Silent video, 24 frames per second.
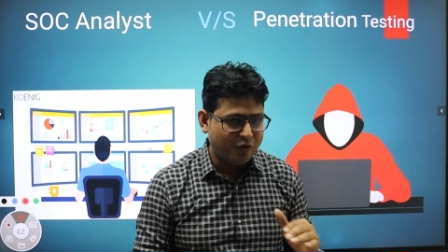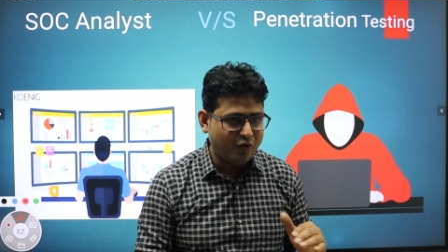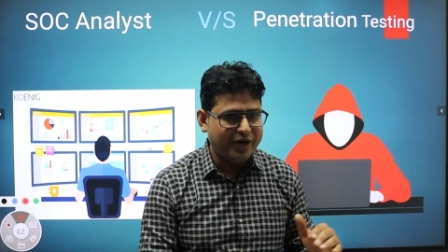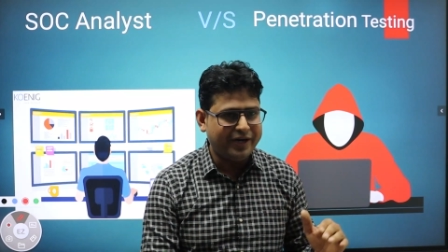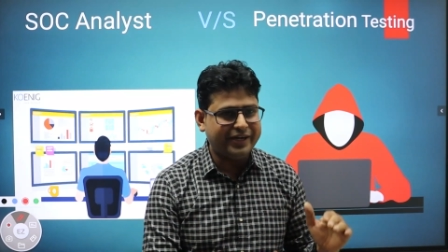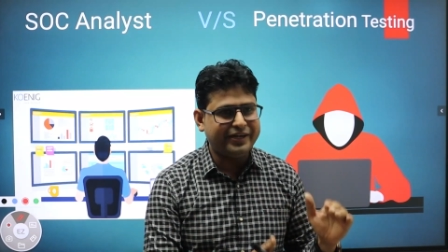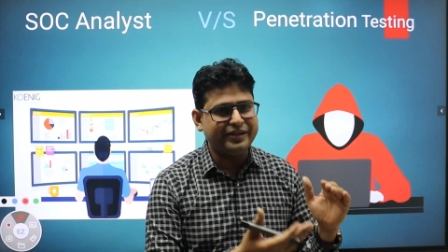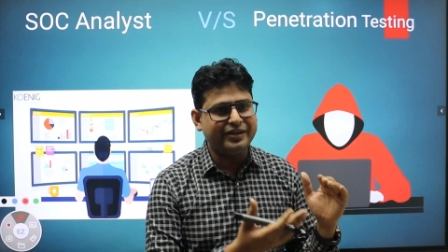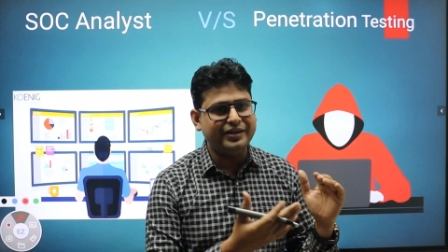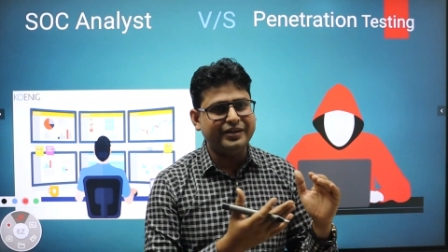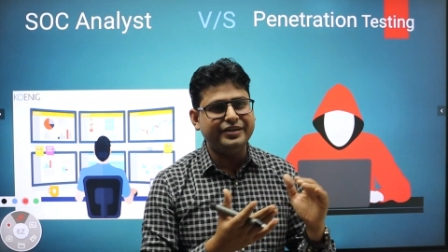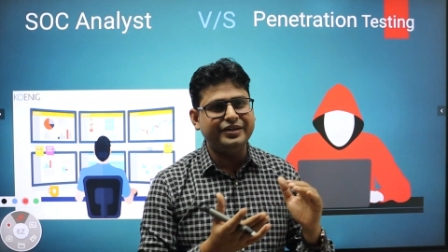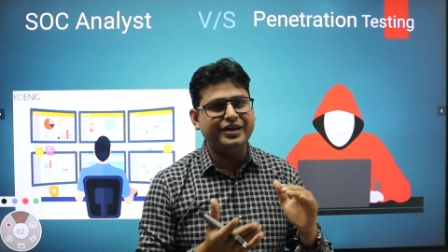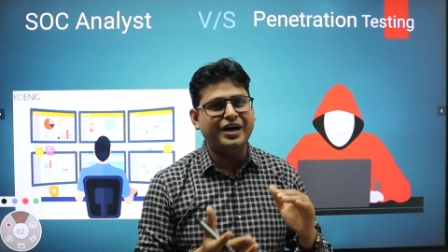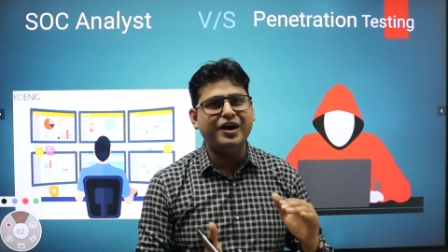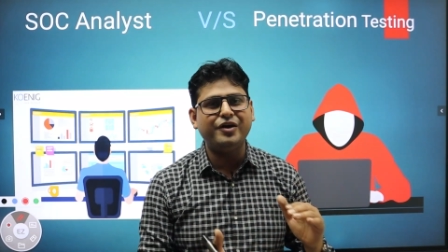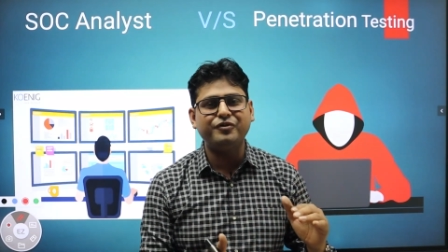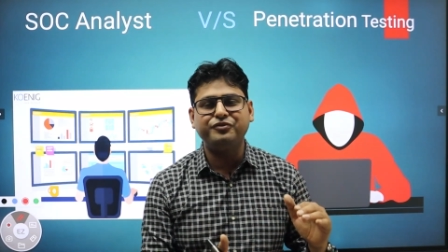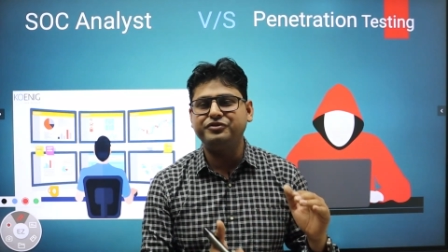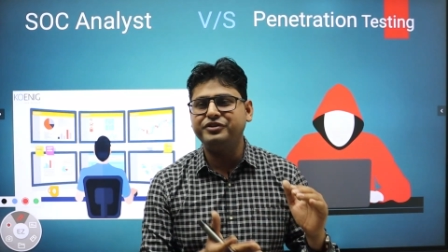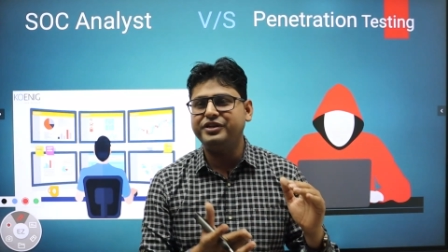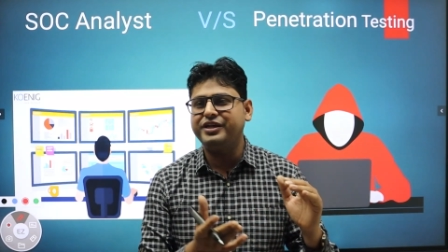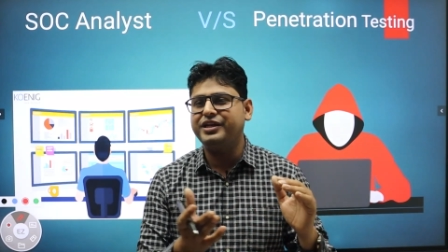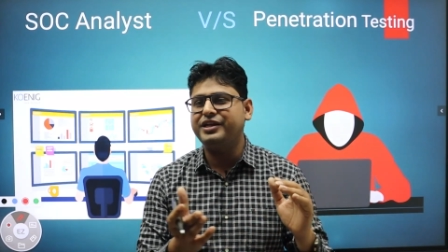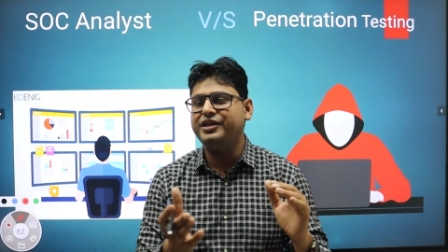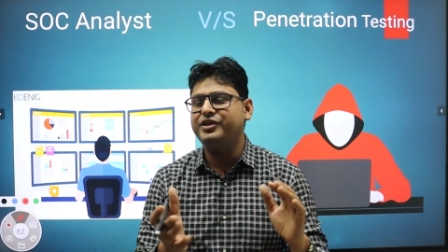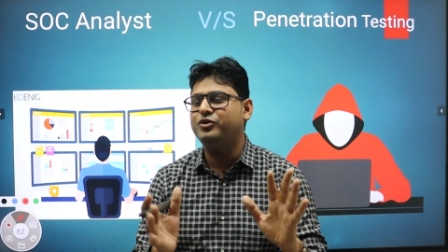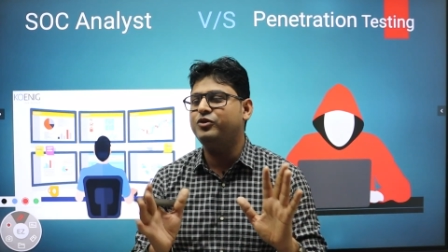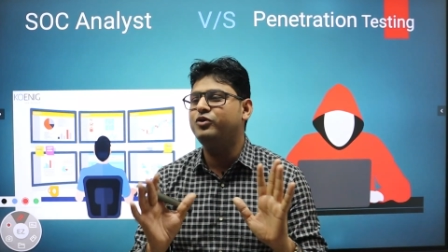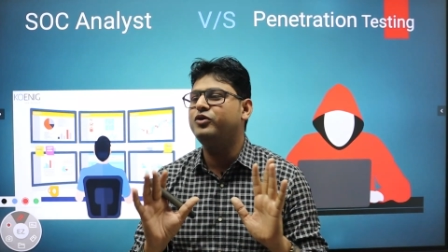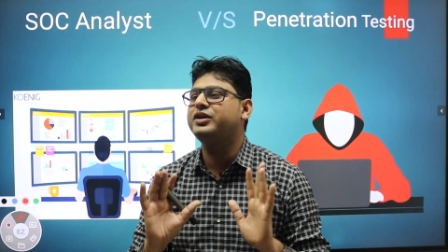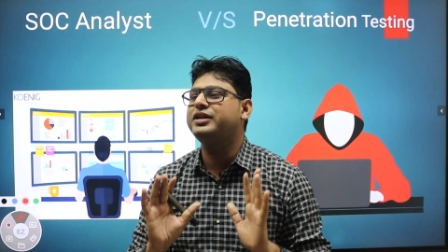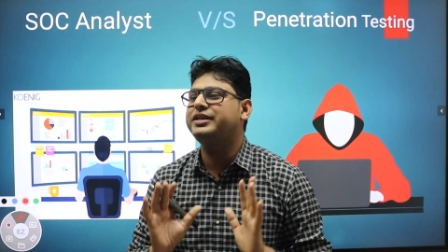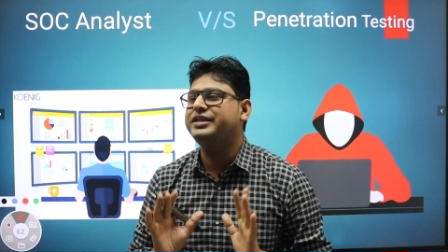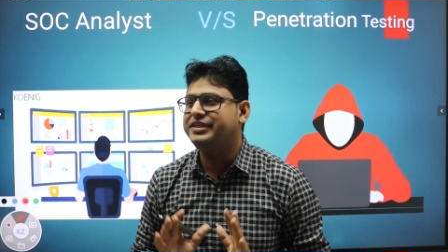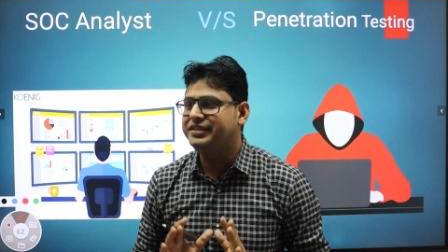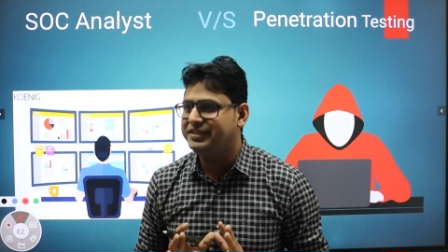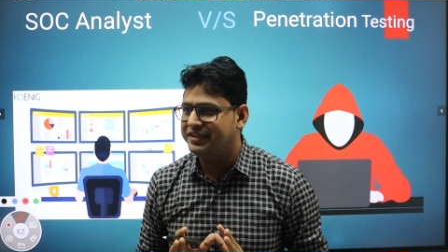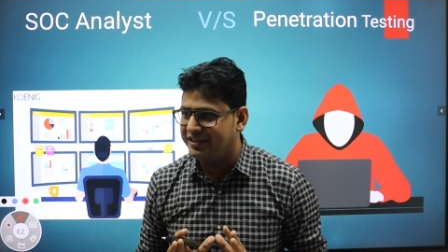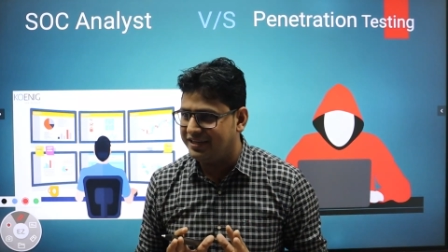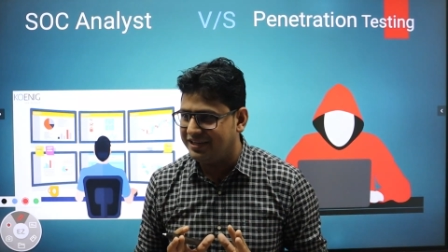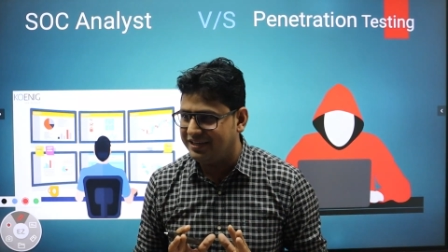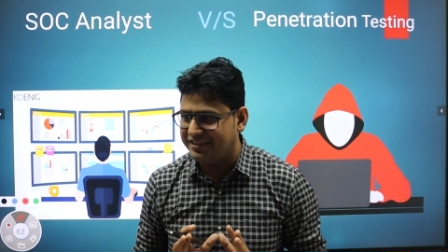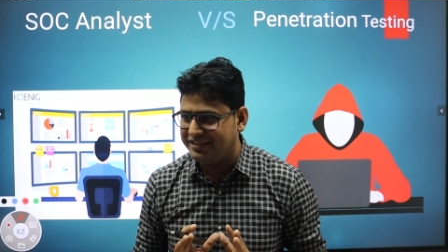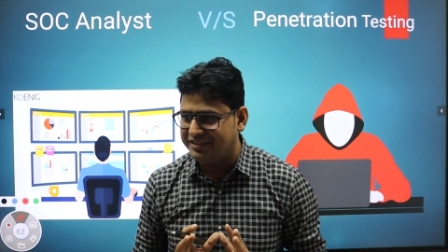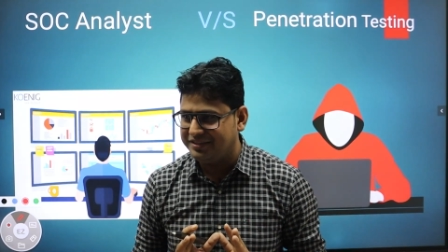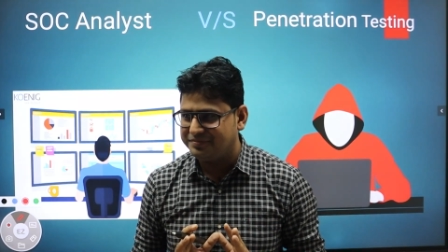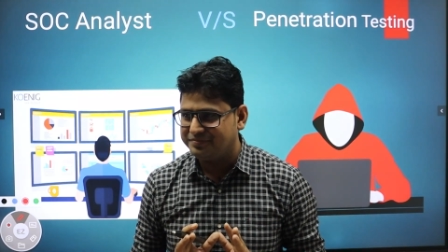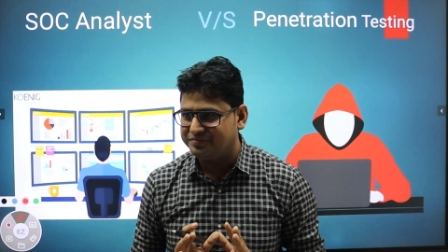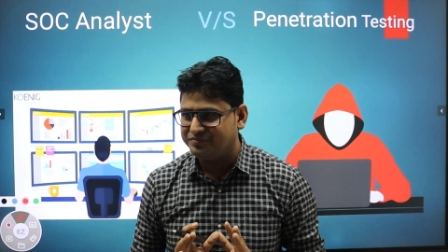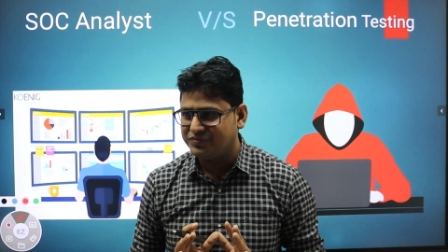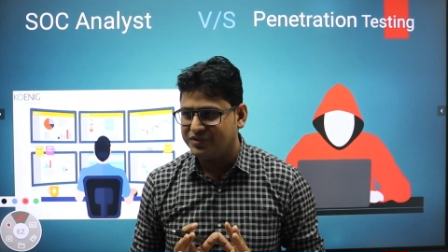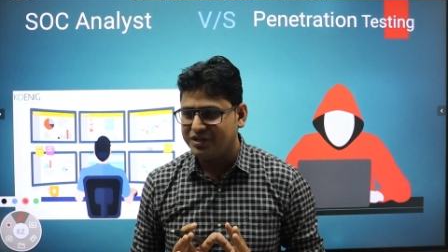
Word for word: quarterly half yearly or yearly